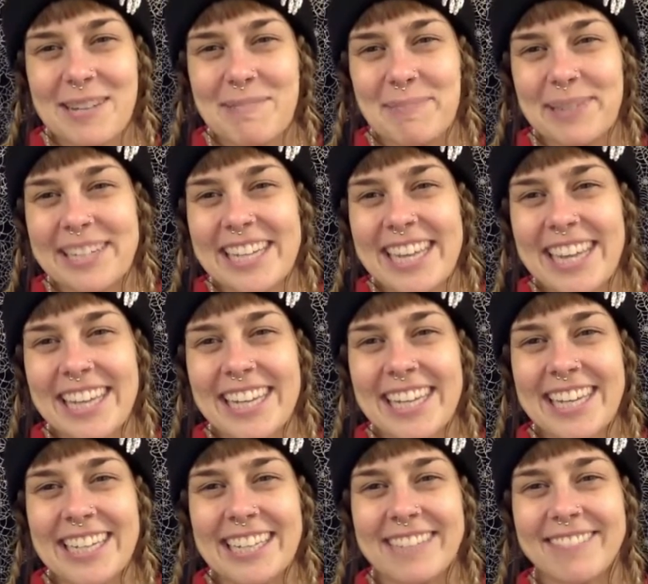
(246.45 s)
Breathe
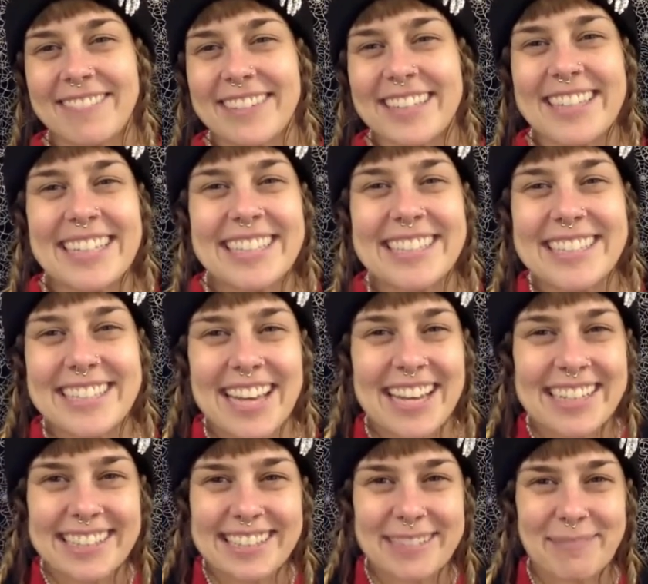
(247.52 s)
in and feel
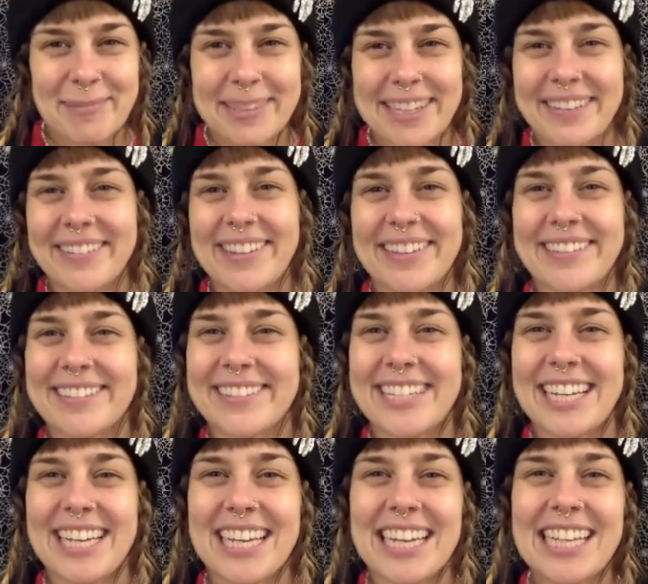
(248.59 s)
excited to play with your
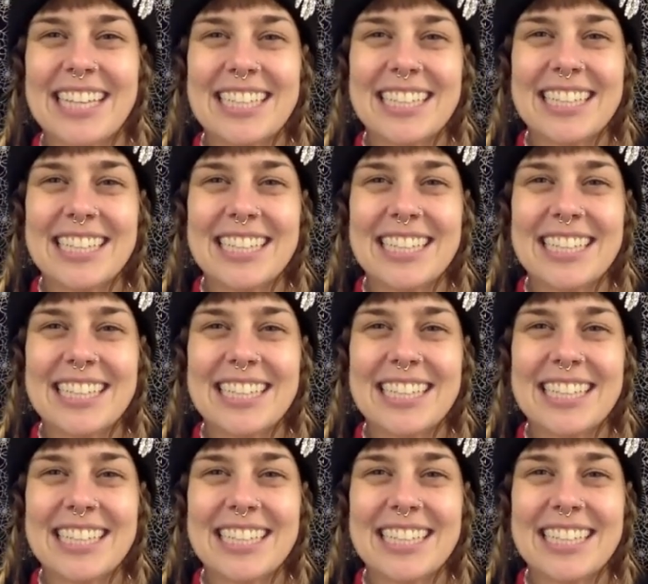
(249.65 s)
day.